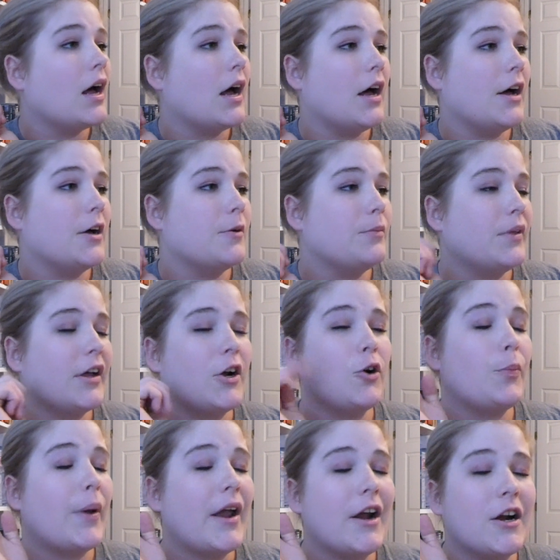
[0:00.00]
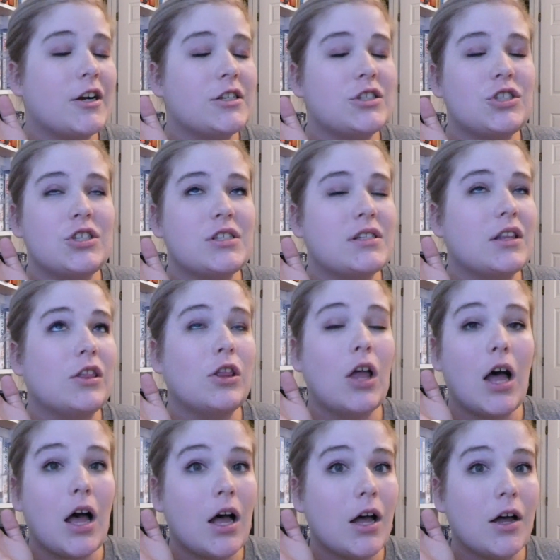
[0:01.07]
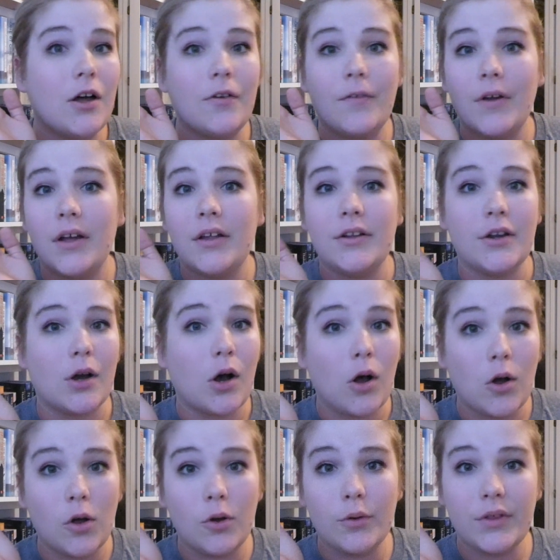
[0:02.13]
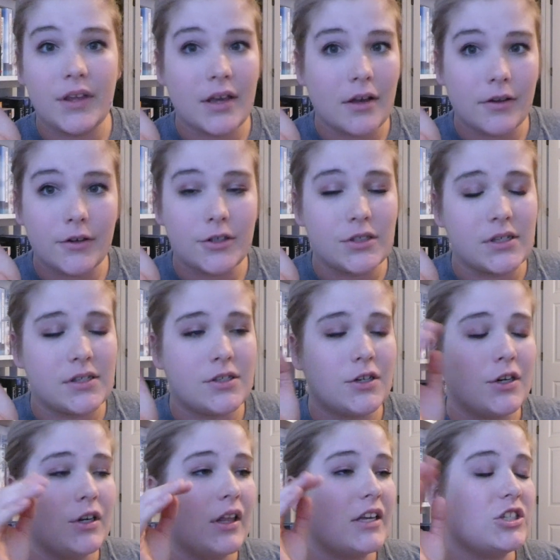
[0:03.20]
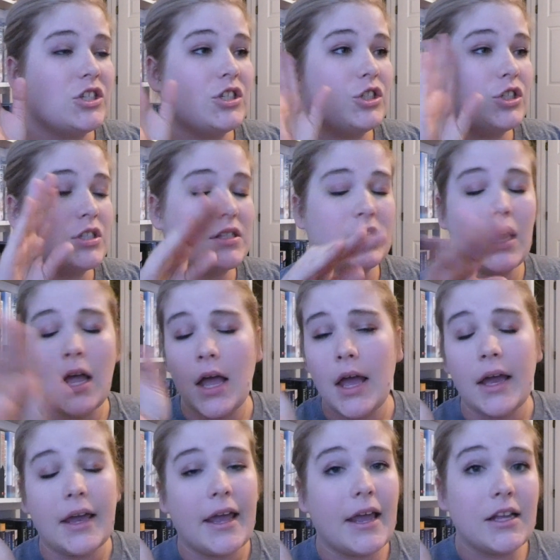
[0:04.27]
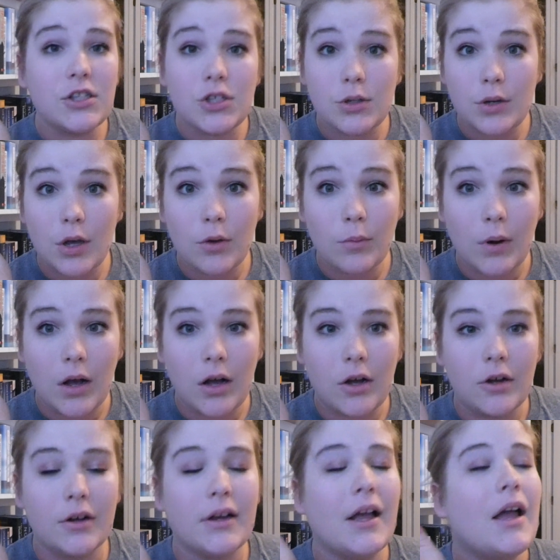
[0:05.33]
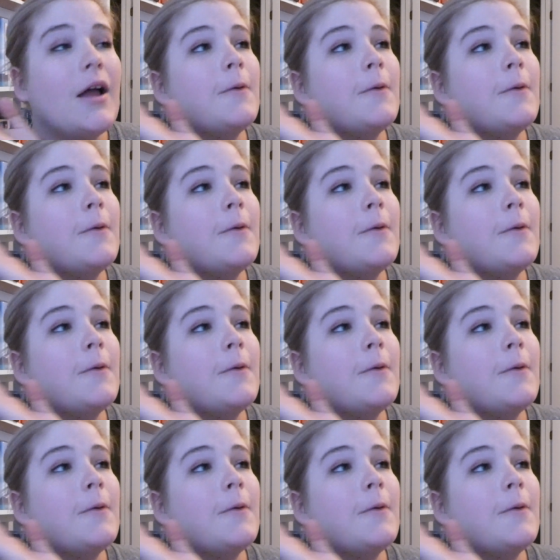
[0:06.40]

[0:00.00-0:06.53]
Um, like her parents just love Nicole, the younger sister. Like she's just can do no wrong.